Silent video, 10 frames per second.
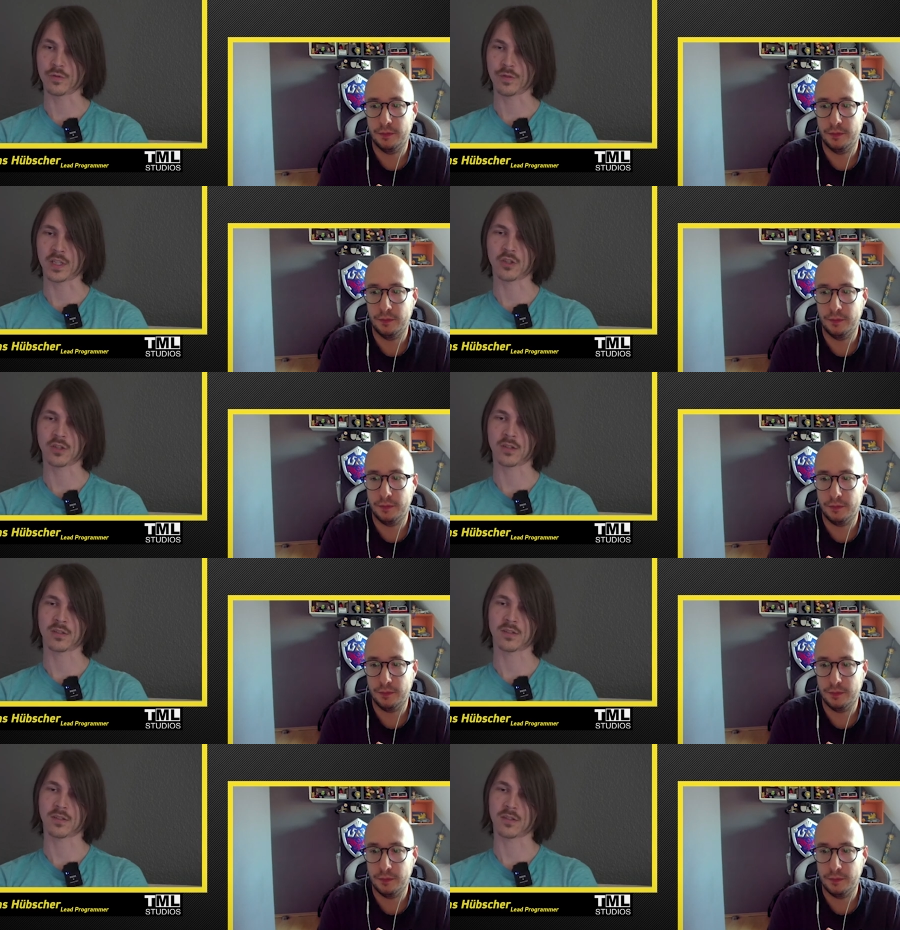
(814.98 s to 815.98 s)

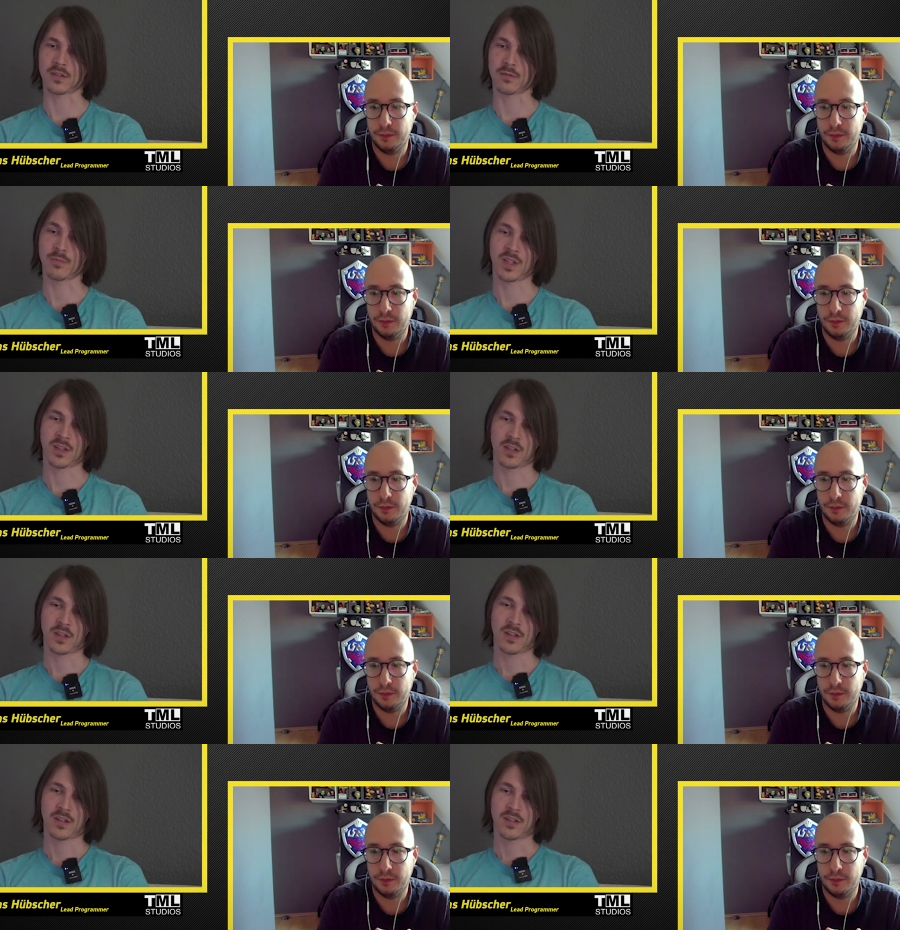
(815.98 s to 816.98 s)
Speaker 1: features um,
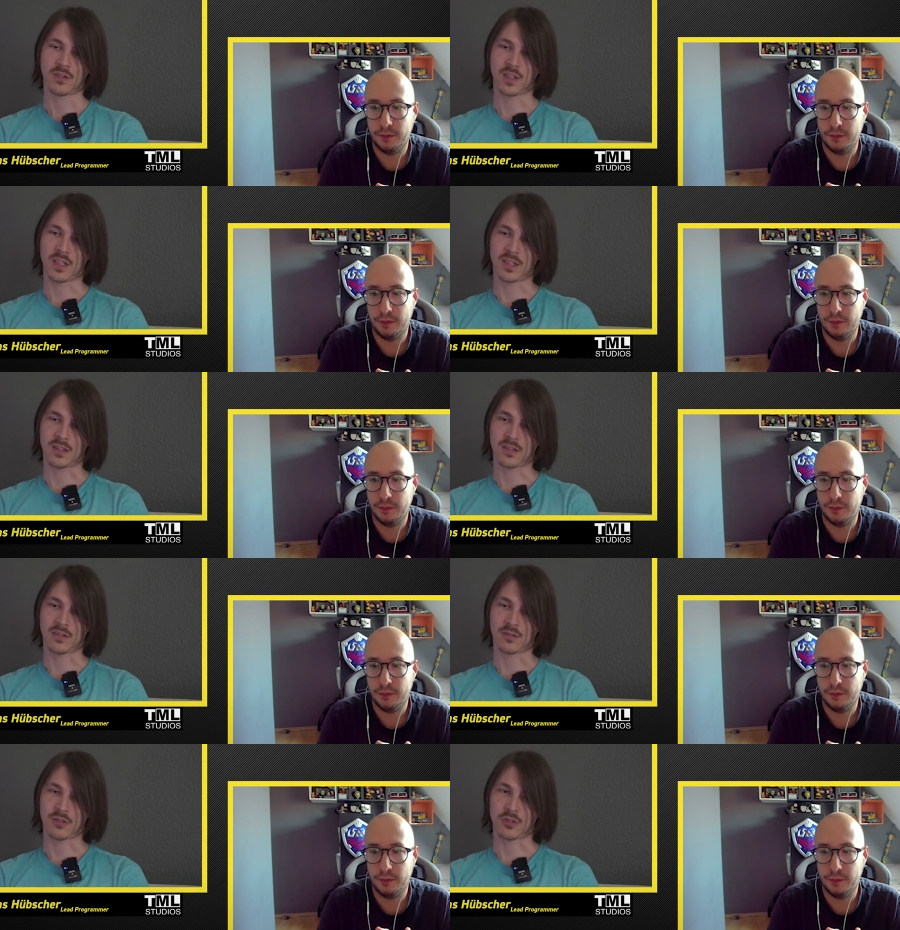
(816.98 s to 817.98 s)
and
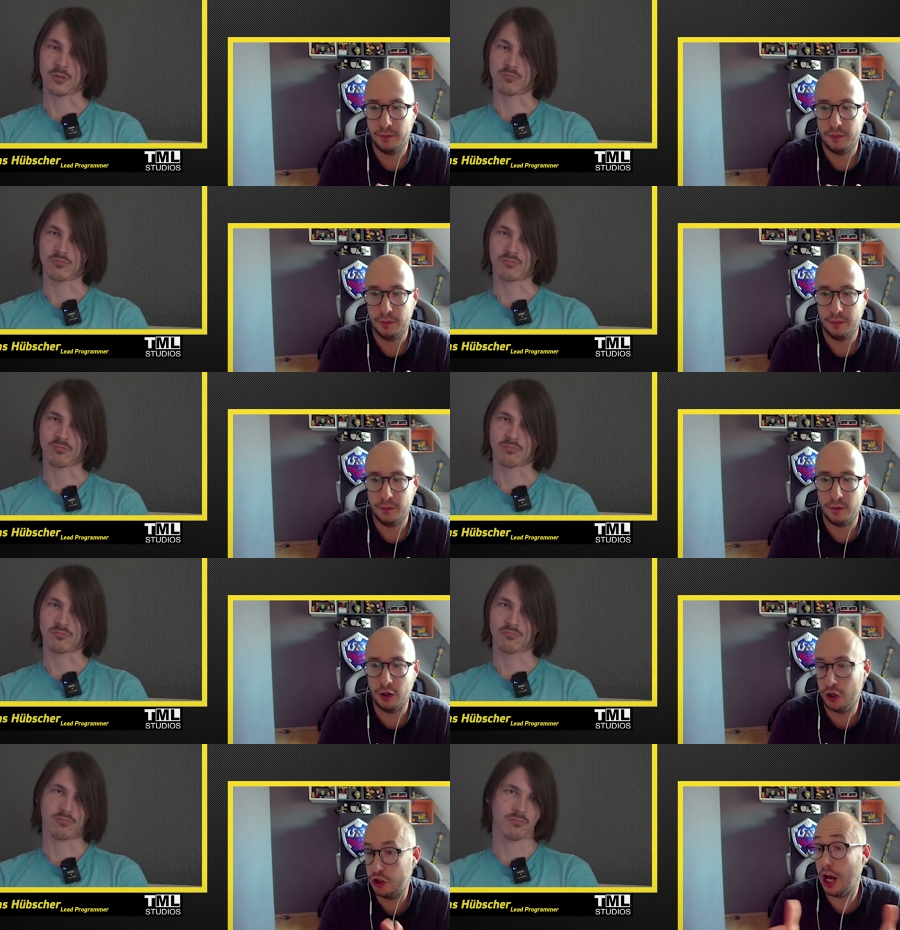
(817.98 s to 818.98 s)
um,
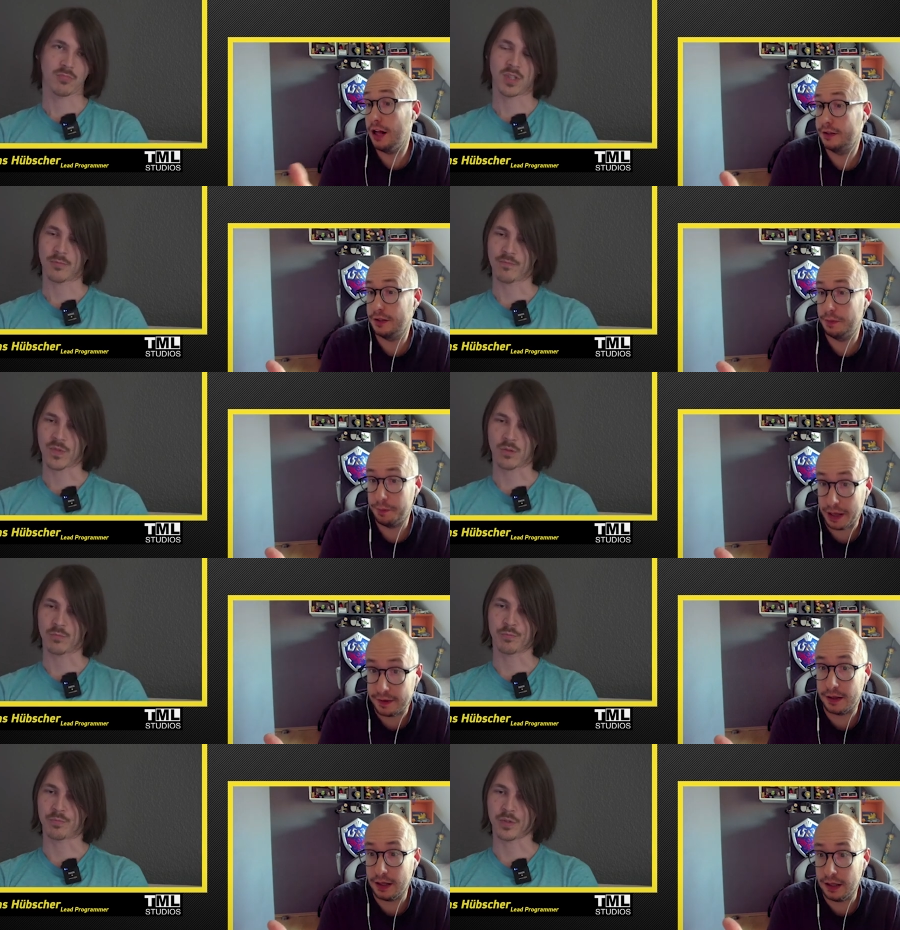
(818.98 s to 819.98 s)
Speaker 2: enchanted
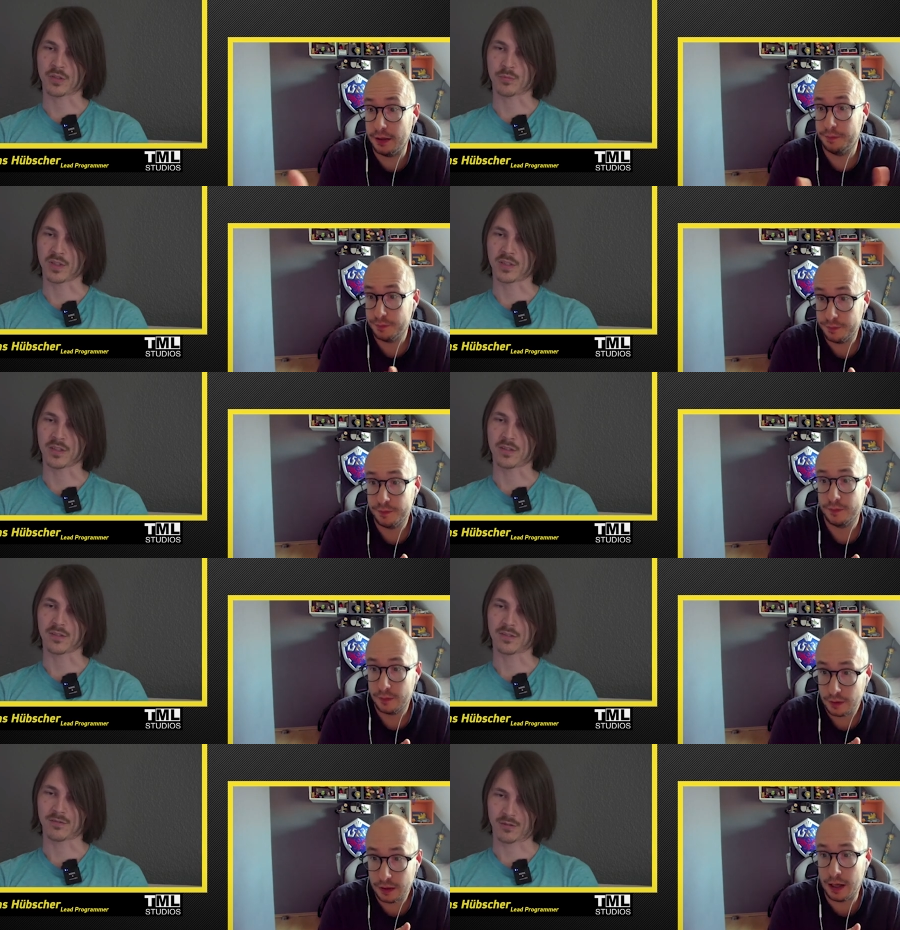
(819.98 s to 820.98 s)
basically
Speaker 1: possibilities.
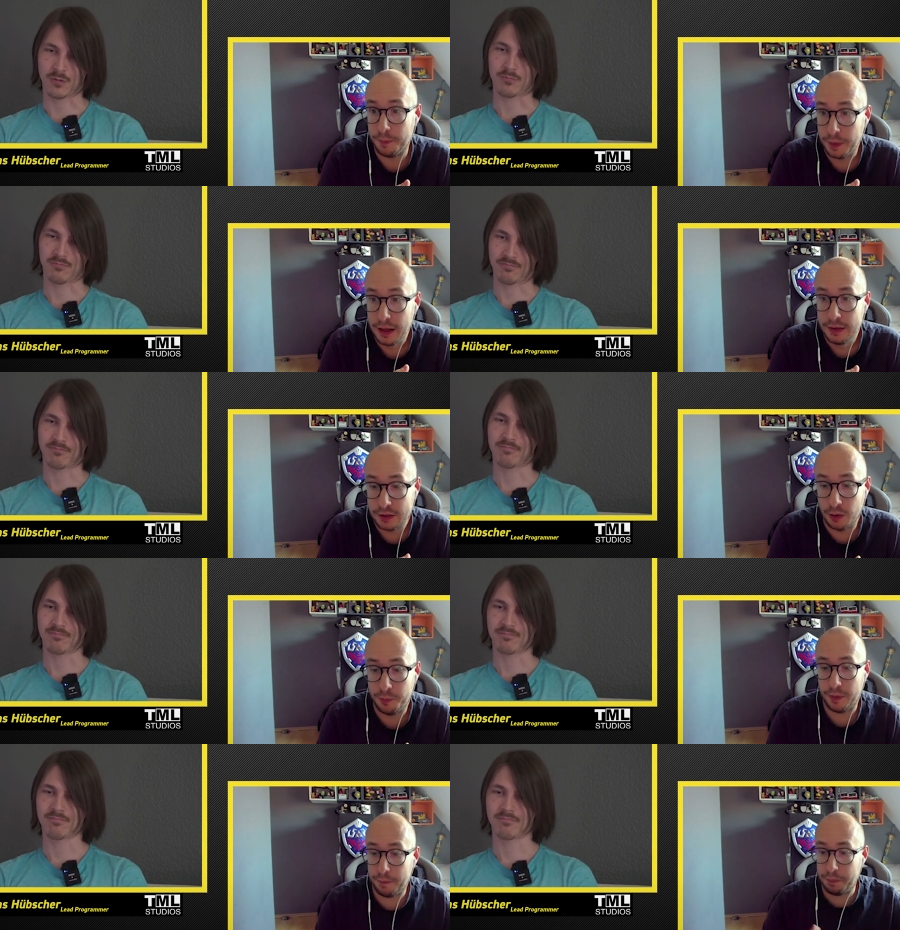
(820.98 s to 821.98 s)
Speaker 2: Yeah. So
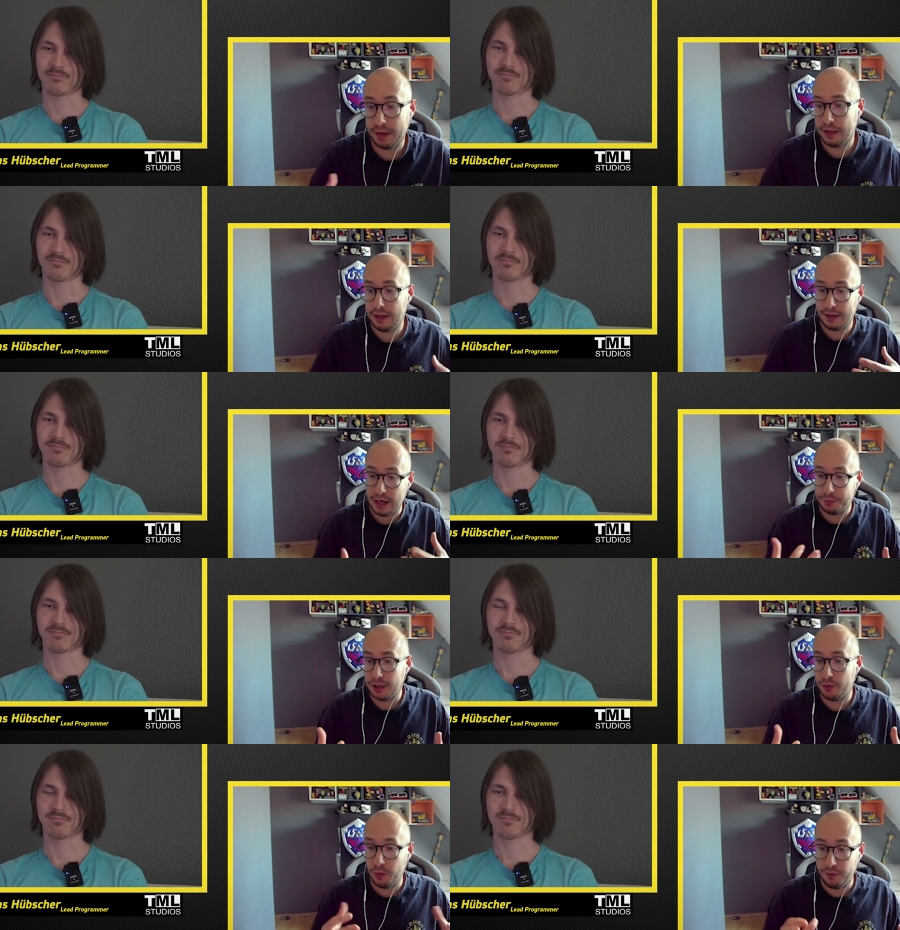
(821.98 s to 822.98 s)
basically, the update
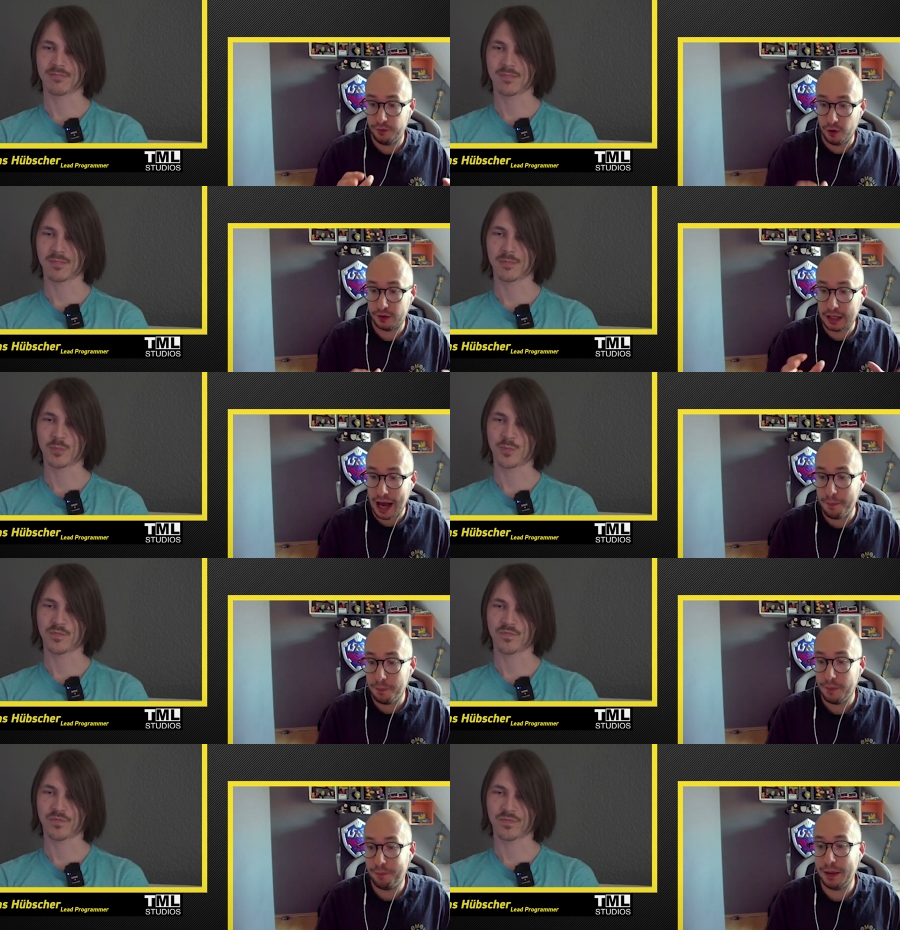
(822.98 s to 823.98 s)
will first come
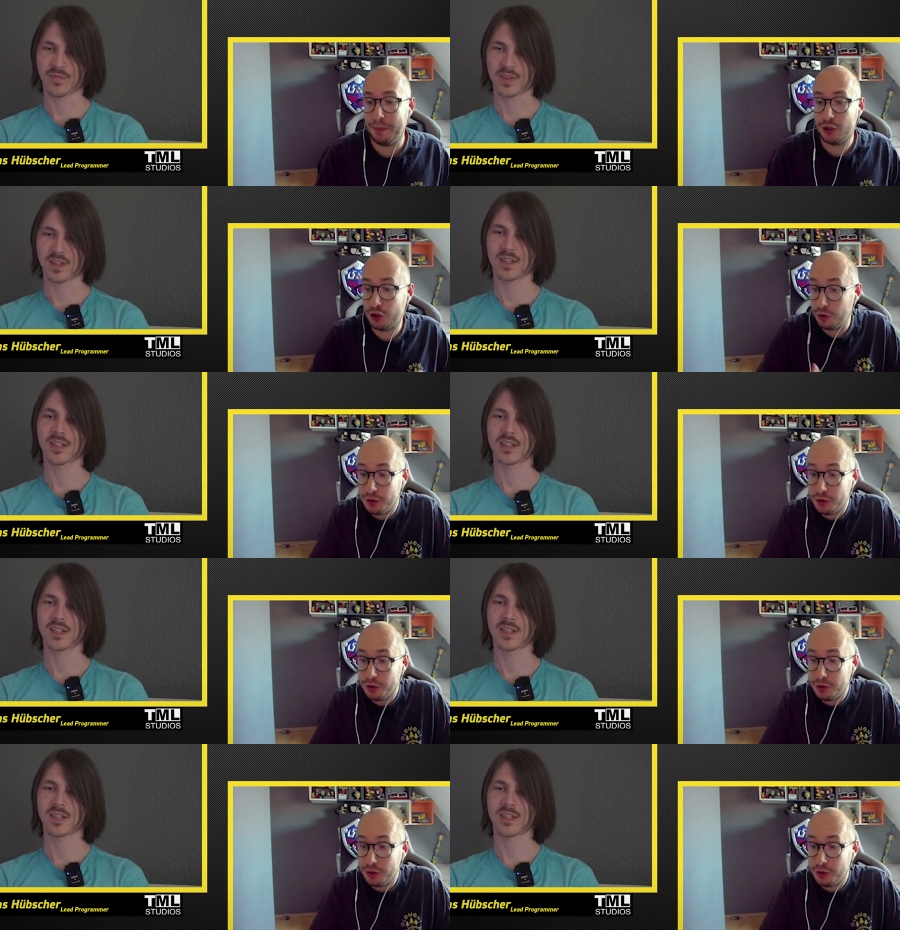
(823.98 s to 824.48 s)
people shouldn't